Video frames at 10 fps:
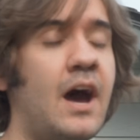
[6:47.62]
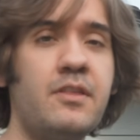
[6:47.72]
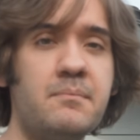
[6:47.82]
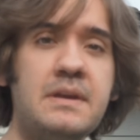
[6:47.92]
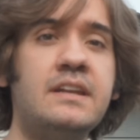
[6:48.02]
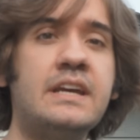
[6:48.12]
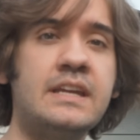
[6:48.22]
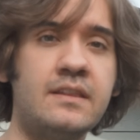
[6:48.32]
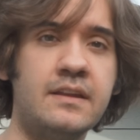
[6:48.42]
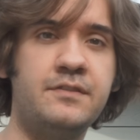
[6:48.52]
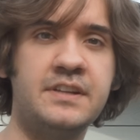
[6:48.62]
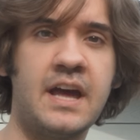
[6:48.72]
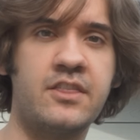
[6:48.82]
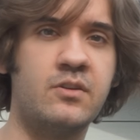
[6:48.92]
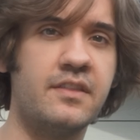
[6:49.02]
now that me and Nikki live
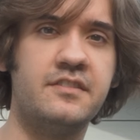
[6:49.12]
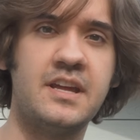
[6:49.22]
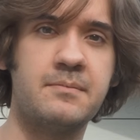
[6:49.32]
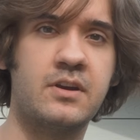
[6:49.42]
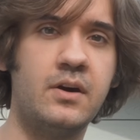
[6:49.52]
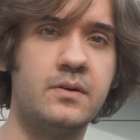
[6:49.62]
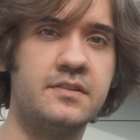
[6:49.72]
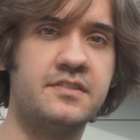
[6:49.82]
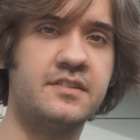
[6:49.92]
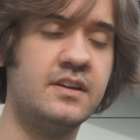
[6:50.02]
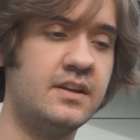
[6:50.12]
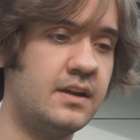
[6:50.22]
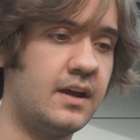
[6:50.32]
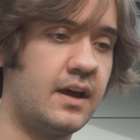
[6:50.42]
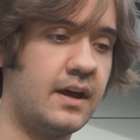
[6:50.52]
together on the same coast,
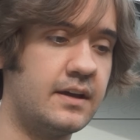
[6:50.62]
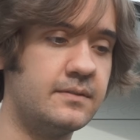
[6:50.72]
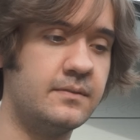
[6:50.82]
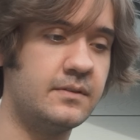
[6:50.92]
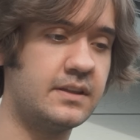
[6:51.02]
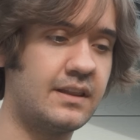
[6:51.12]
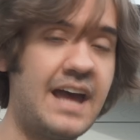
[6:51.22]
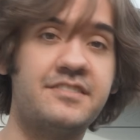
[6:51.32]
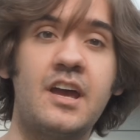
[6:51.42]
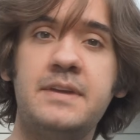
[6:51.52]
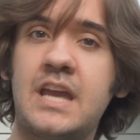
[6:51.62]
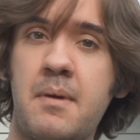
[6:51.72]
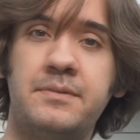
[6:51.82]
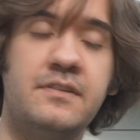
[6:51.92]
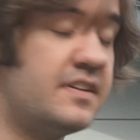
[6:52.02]
last time he
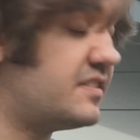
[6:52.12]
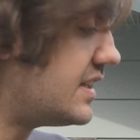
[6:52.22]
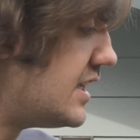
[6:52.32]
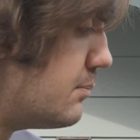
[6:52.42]
came up to visit,